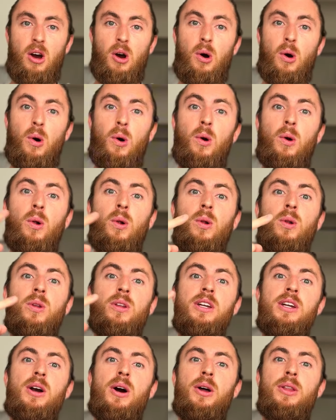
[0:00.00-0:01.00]
all
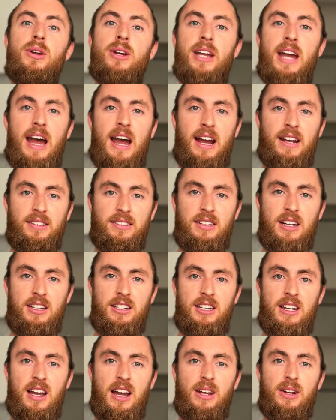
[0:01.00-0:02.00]
the other guys that
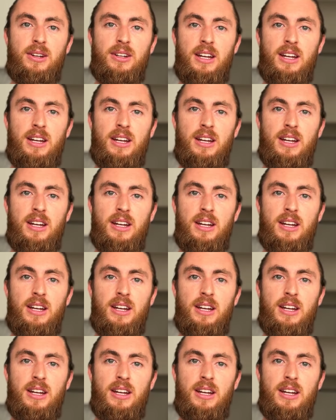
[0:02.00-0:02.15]
she had a